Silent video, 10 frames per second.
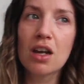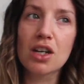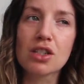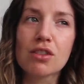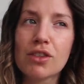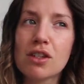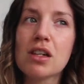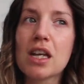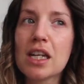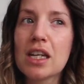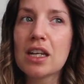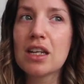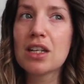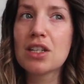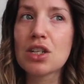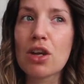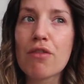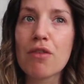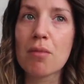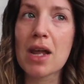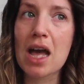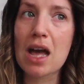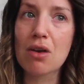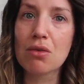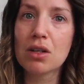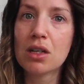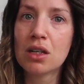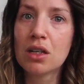I just feel like to go from now